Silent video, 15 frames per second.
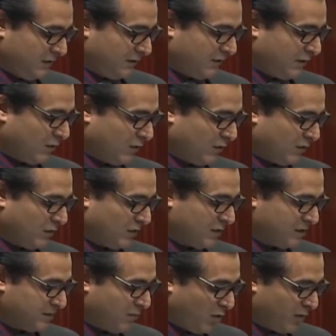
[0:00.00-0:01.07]
for
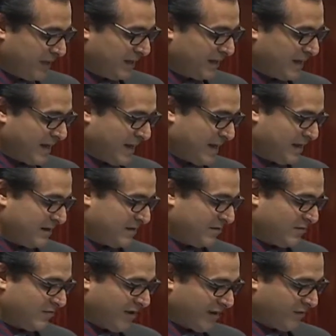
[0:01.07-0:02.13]
sporting and
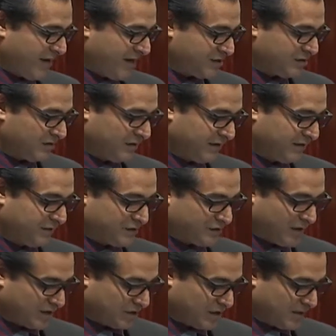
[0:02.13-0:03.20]
recreational
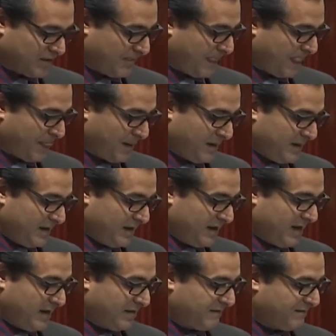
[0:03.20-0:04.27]
infrastructure
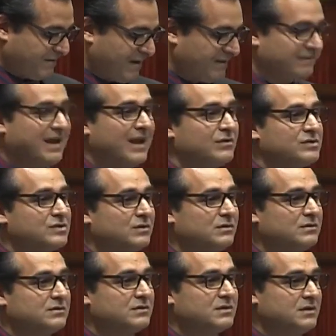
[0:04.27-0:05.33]
in the 5
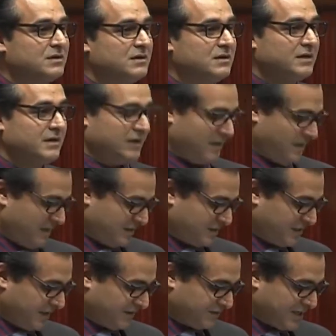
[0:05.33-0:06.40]
councils in the
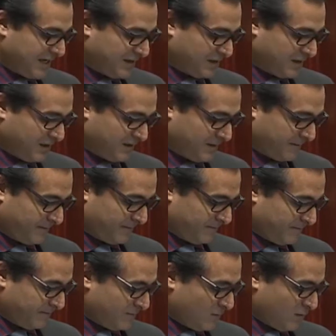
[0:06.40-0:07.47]
seat of Jandakot.
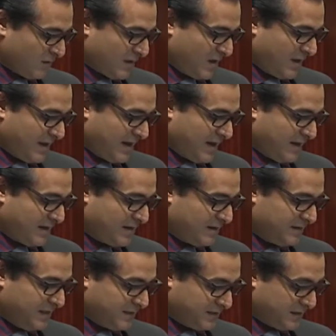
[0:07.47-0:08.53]
And
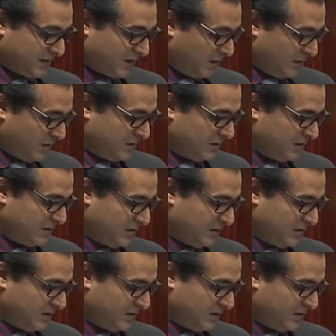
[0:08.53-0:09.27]
these include